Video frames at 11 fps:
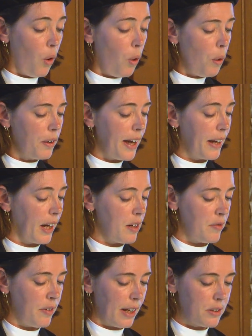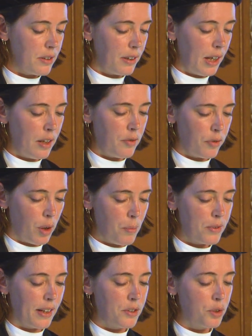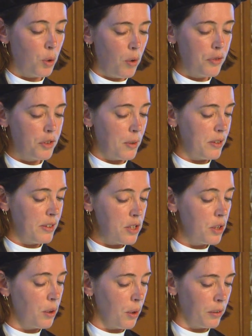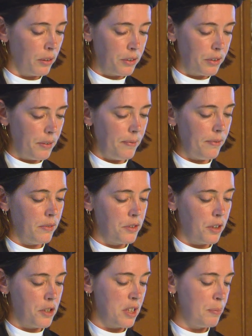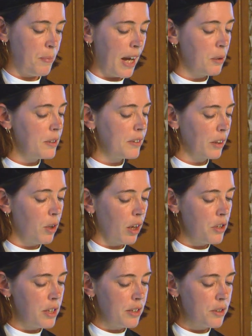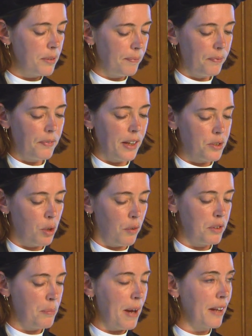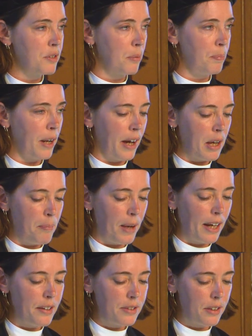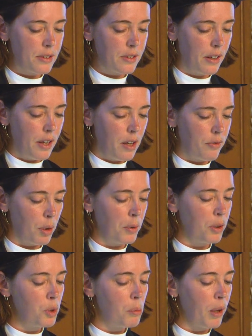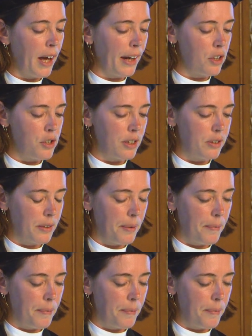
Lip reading: Or they can invest in firms that solve transition hurdles, such as battery technologies that solve demand-supply imbalances for renewable energies.